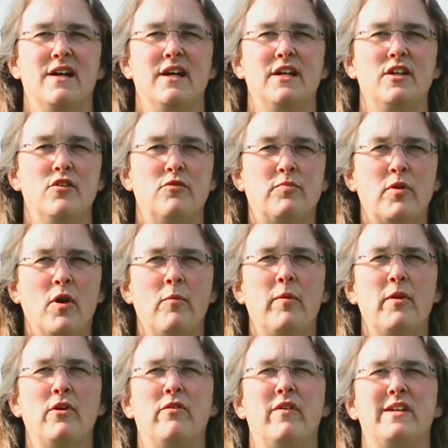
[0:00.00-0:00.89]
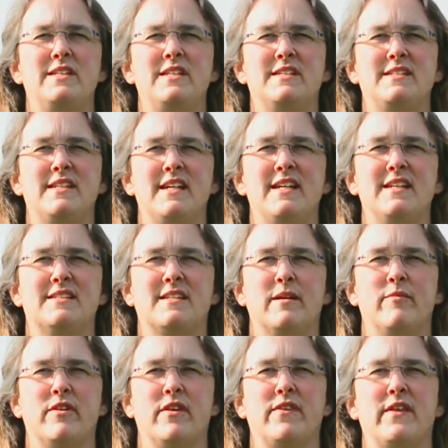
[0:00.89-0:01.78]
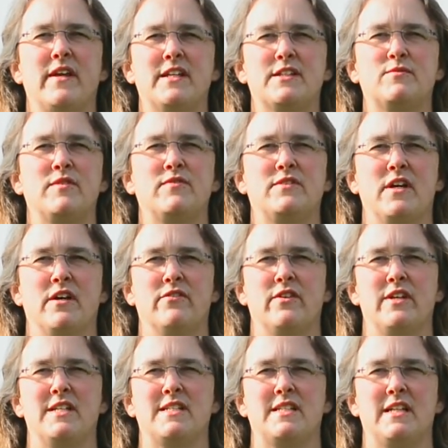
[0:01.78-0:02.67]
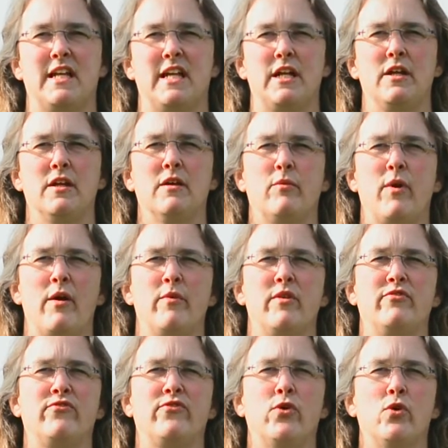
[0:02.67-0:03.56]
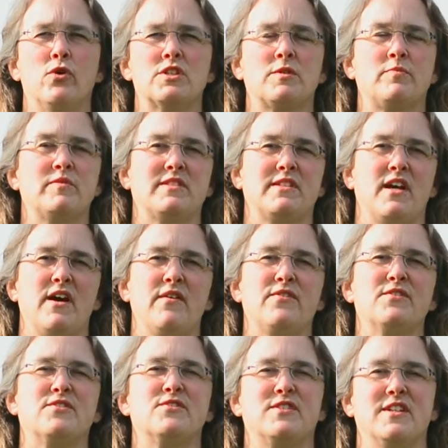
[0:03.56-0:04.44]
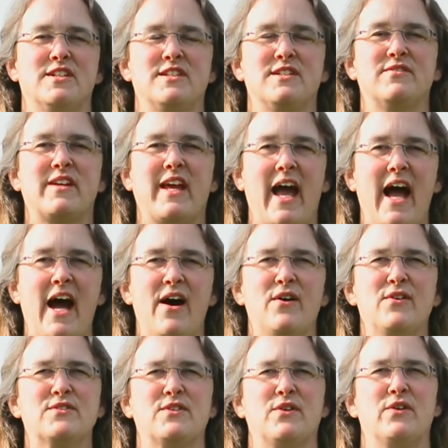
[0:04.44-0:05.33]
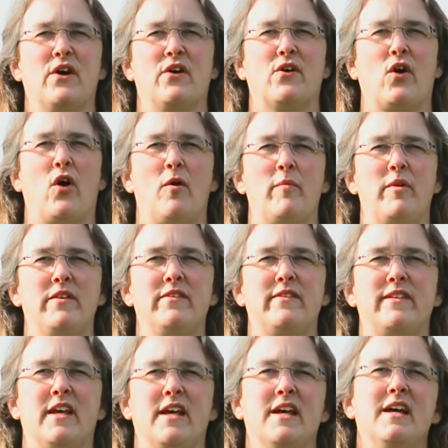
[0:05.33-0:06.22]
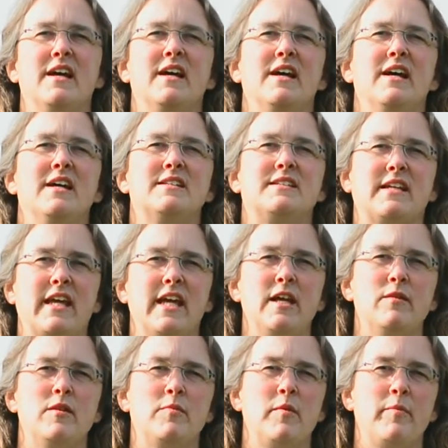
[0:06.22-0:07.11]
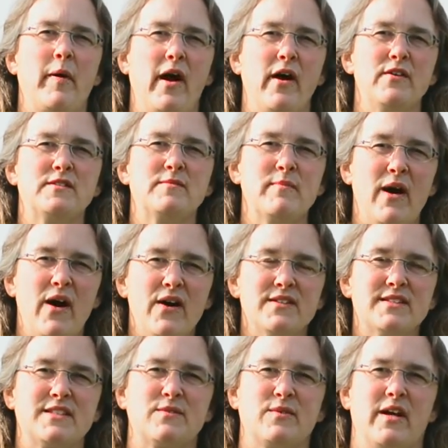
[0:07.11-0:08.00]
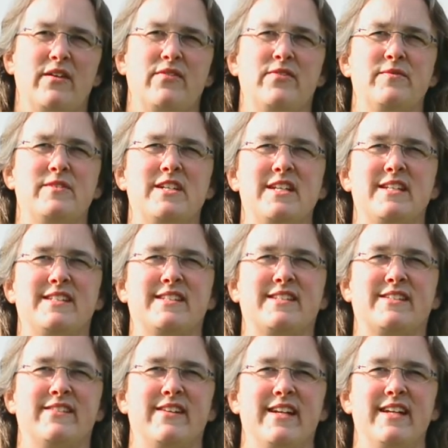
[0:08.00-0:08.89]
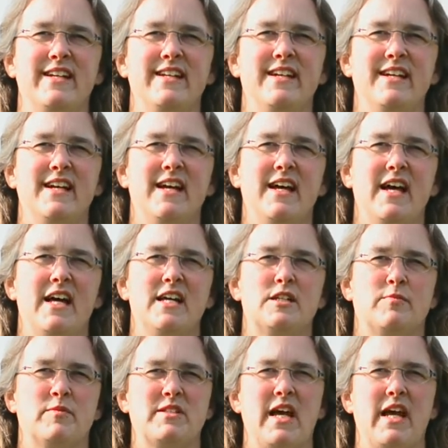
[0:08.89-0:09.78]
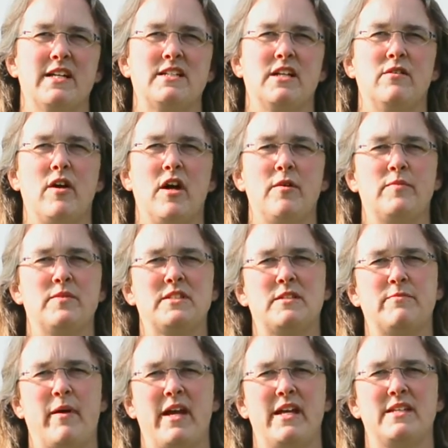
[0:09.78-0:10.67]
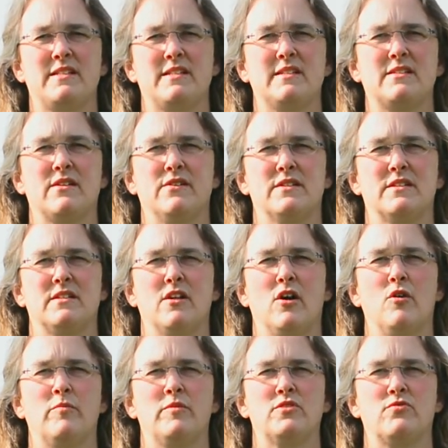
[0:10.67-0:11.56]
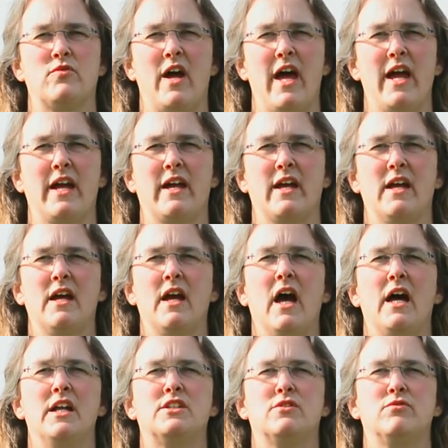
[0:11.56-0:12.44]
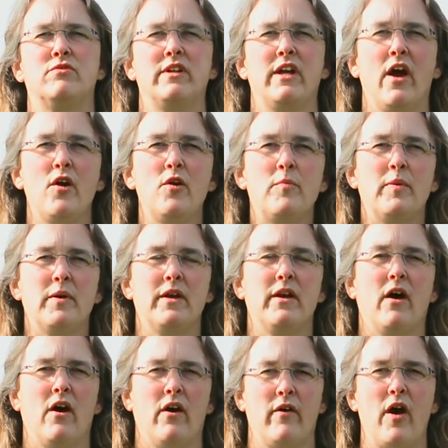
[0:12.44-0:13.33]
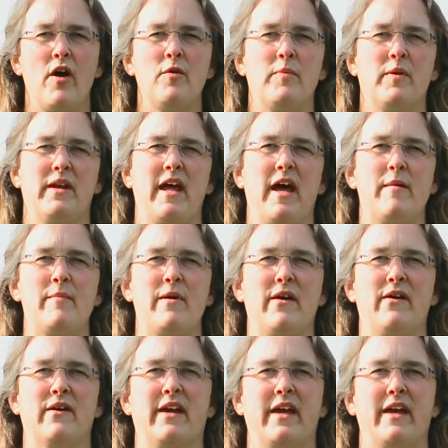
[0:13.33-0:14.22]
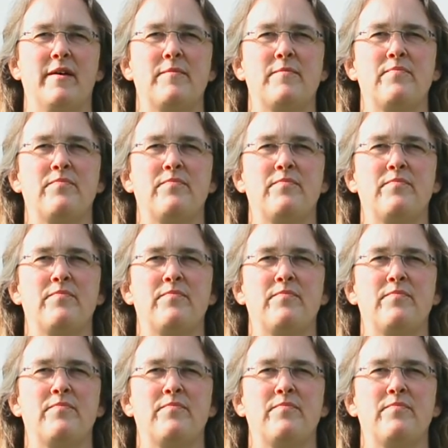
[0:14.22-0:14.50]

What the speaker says: You've probably already seen some of the things we've done recently, where we've fought to preserve the tradition of cows on our commons, to keep the proposed mast away from Jesus Green, to protect our open spaces on St Albans Rec, and to reopen our open air market.